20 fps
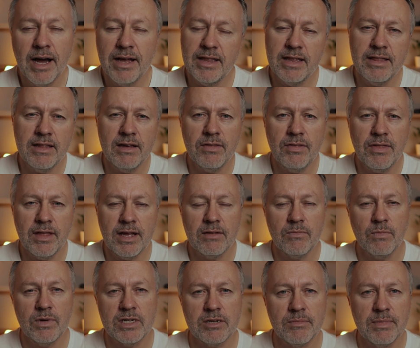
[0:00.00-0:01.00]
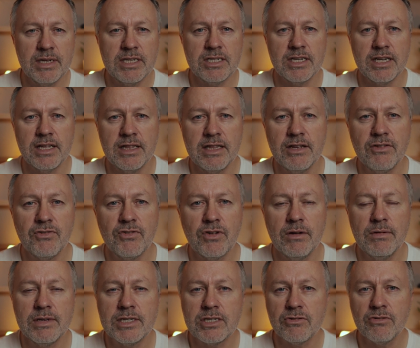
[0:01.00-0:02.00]
And then the other thing which I mentioned in the
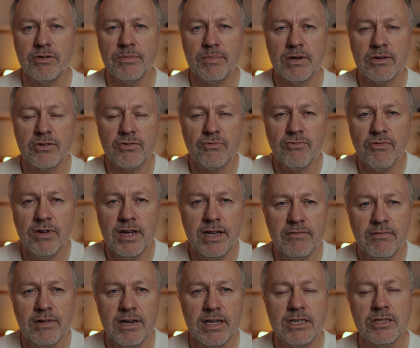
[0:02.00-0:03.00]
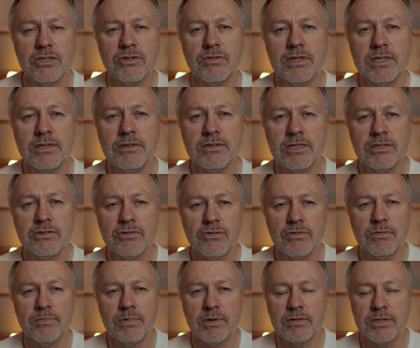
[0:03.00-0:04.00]
intro is Storyblocks. Really enjoying using
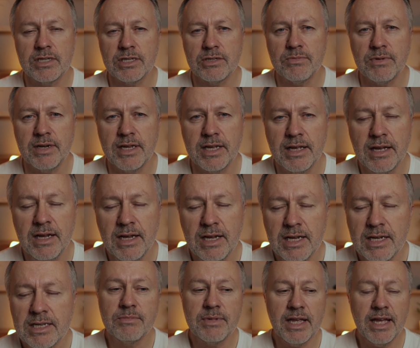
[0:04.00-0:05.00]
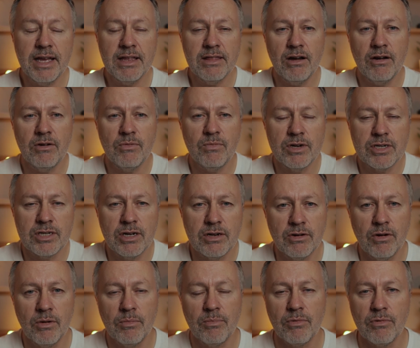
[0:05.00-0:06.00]
Storyblocks this week. Some gear that I wish
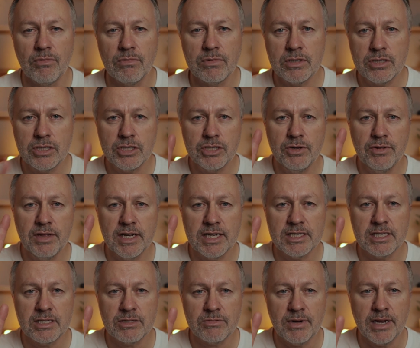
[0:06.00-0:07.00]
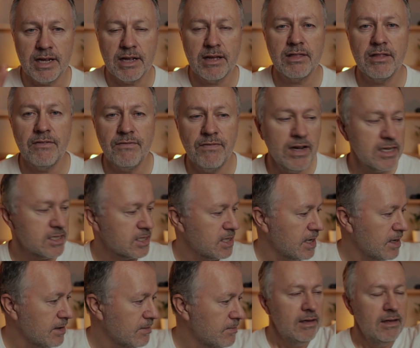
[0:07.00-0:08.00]
I'd not brought. 2 things this week. The first
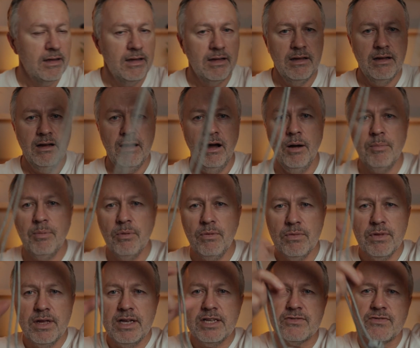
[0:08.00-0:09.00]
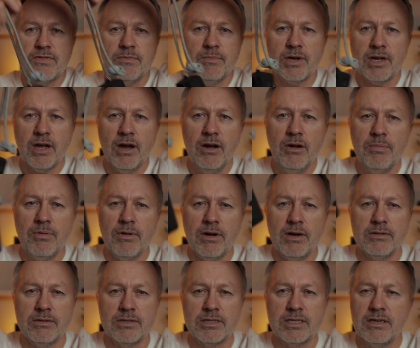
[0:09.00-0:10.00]
thing, I bought this for my
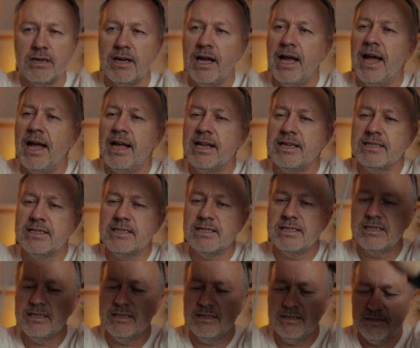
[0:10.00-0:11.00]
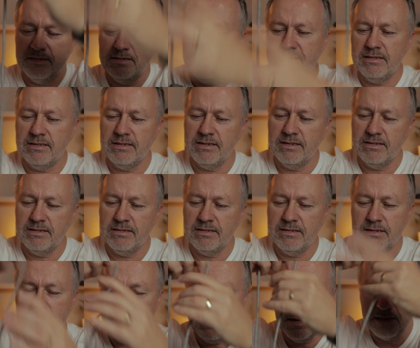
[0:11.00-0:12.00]
GoPros, and
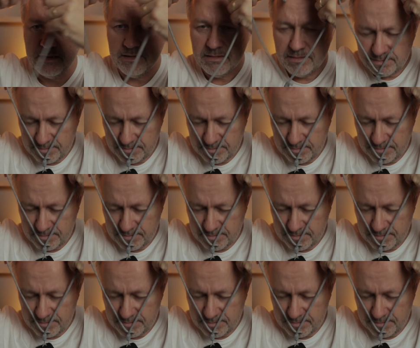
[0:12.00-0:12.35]
you know,